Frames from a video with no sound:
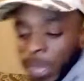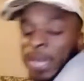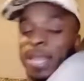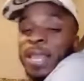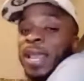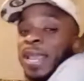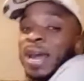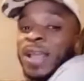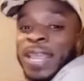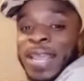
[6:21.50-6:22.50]
And again,
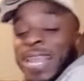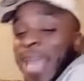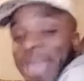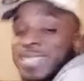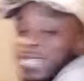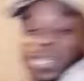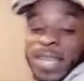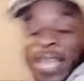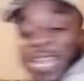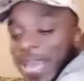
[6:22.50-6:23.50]
y'all, he
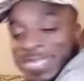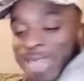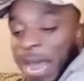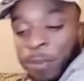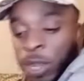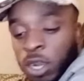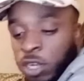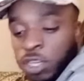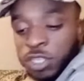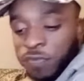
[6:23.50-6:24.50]
has not been
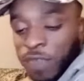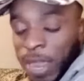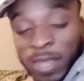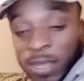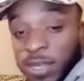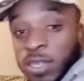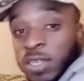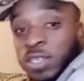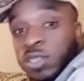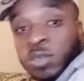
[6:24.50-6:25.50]
cleared to fight.
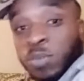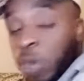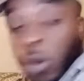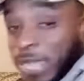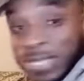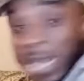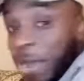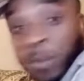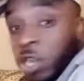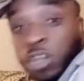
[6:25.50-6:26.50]
Bro has
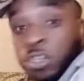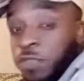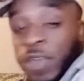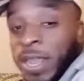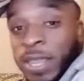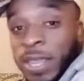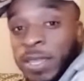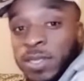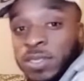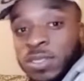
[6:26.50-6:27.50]
not been cleared to fight yet.
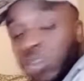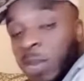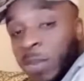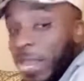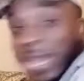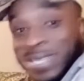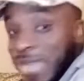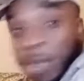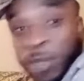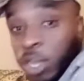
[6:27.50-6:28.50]
You know what I mean? He has
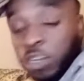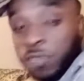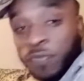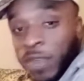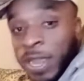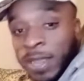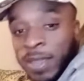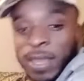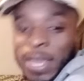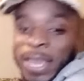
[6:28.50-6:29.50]
not been cleared to fight.
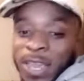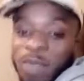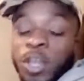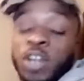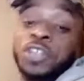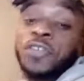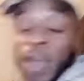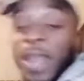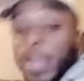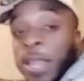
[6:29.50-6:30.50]
He'll be cleared to
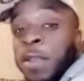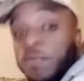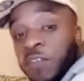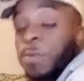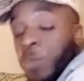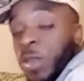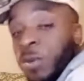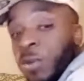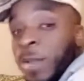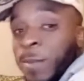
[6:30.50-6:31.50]
fight in February.
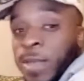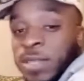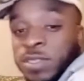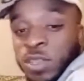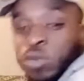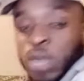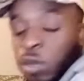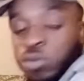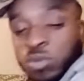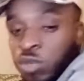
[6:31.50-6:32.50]
You know what I mean? So
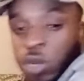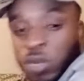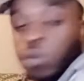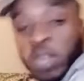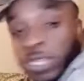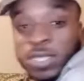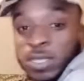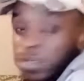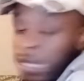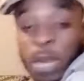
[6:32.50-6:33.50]
don't listen
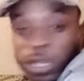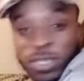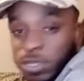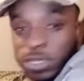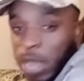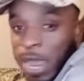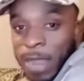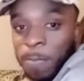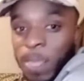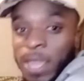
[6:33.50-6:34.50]
to the hype.